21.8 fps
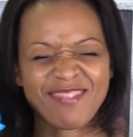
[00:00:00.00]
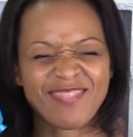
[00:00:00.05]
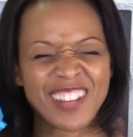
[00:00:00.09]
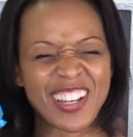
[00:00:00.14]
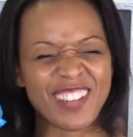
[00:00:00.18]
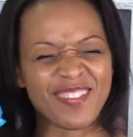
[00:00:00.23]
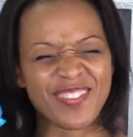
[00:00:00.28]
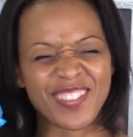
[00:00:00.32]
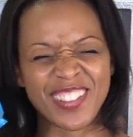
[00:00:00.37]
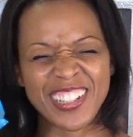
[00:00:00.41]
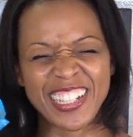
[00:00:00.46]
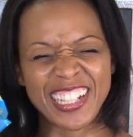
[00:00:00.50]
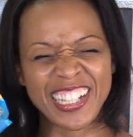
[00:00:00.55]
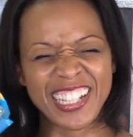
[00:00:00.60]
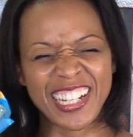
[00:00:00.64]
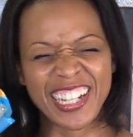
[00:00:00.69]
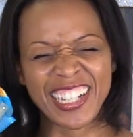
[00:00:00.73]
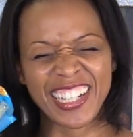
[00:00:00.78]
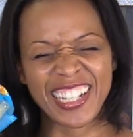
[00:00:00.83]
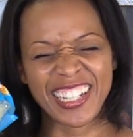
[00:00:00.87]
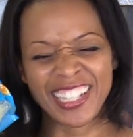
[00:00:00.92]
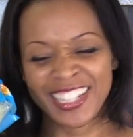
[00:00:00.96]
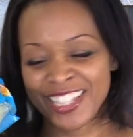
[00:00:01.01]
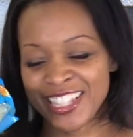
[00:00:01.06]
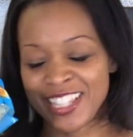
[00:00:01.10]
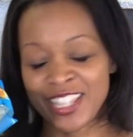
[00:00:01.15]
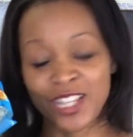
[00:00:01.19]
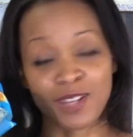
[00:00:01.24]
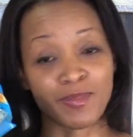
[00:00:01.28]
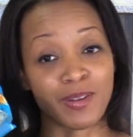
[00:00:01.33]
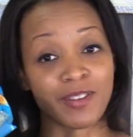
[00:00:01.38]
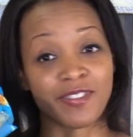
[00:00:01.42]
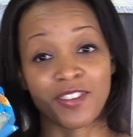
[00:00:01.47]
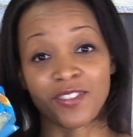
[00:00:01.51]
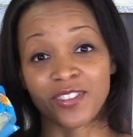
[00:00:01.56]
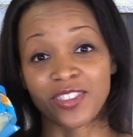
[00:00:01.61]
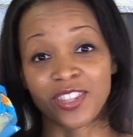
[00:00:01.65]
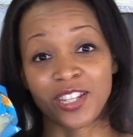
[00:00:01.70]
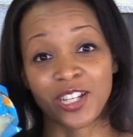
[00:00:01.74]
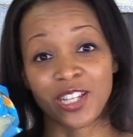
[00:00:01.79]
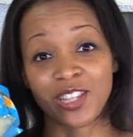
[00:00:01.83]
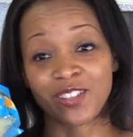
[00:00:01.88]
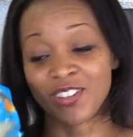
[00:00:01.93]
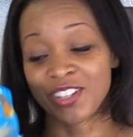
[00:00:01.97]
My pre-cut onions, they're my favorite
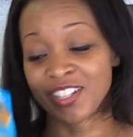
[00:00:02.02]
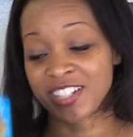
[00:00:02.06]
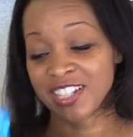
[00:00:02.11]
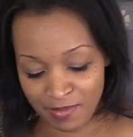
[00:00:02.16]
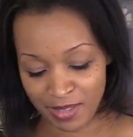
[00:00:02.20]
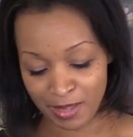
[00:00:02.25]
thing in the world.